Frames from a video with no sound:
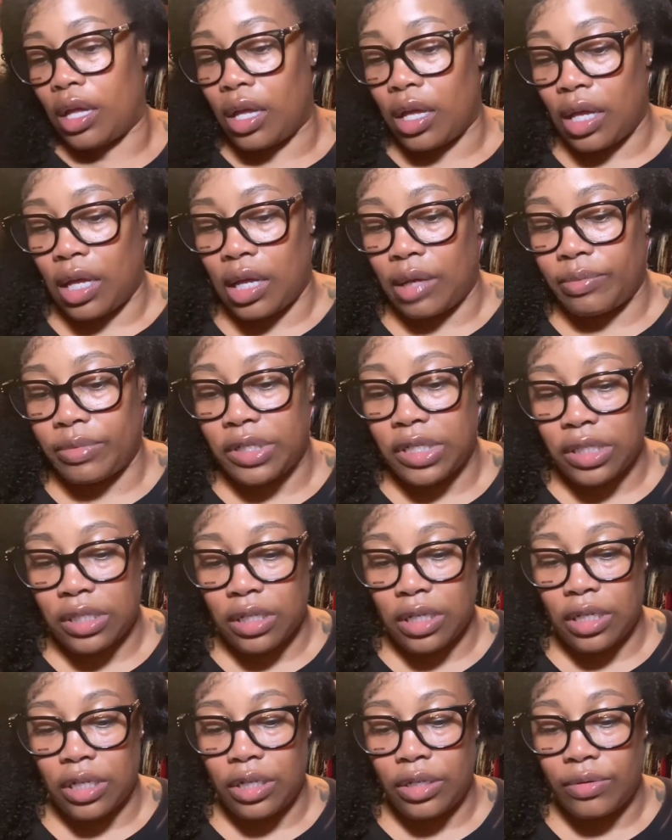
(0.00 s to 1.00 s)
I'm just
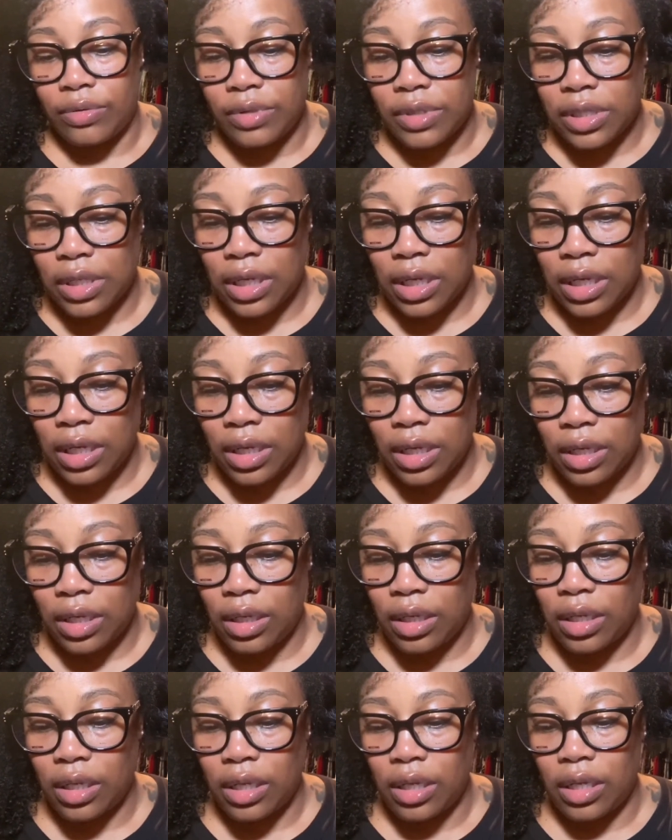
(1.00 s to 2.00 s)
going to use a
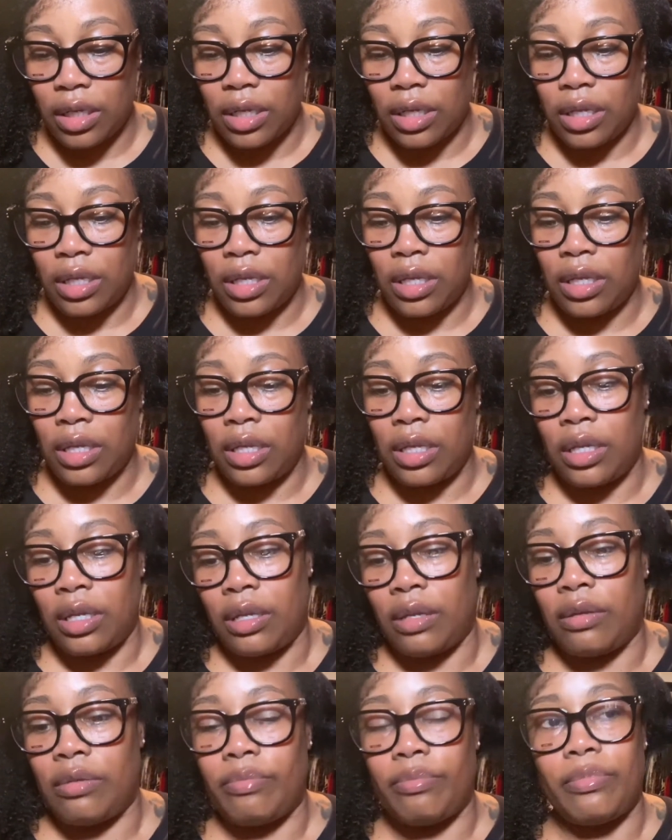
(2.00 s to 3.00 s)

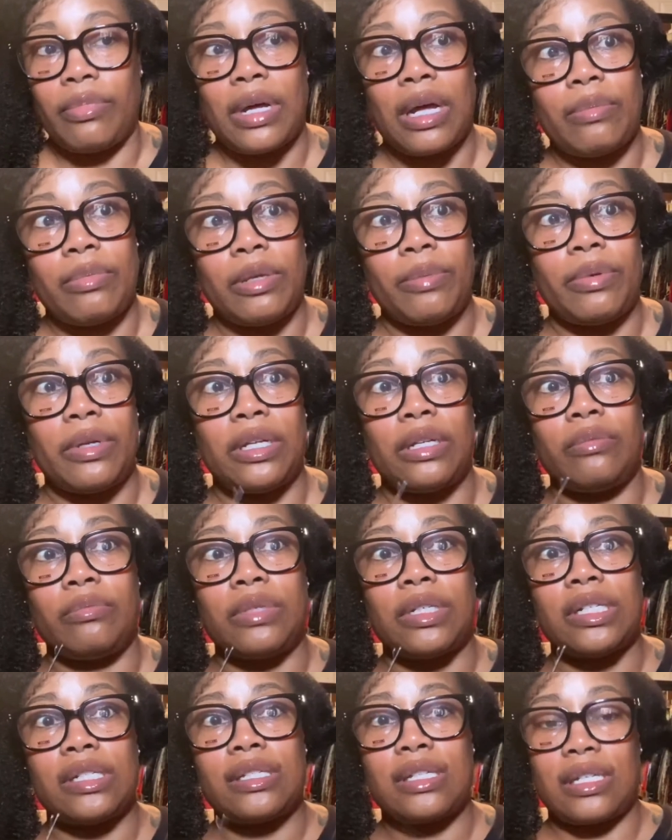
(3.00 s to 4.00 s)
bobby pin
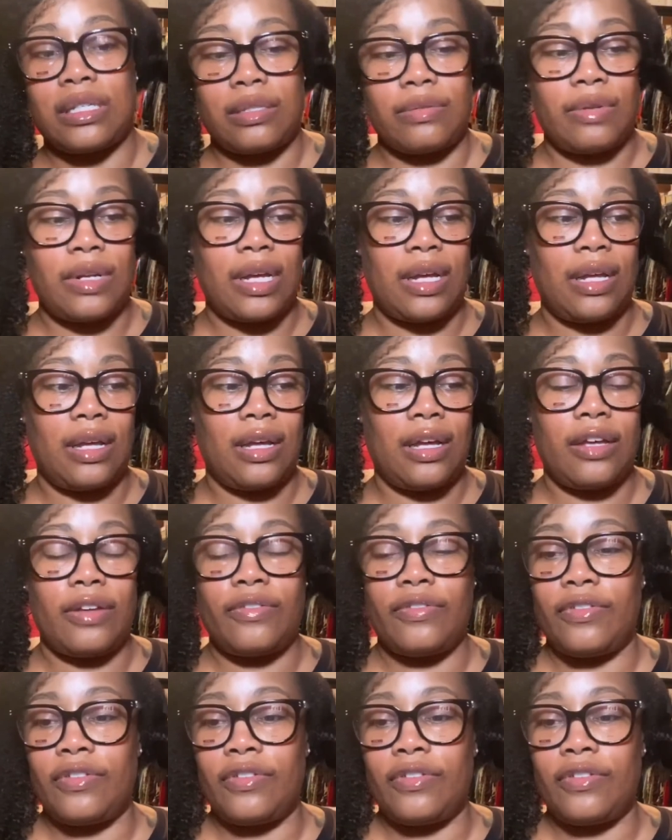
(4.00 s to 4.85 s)
because that's what I have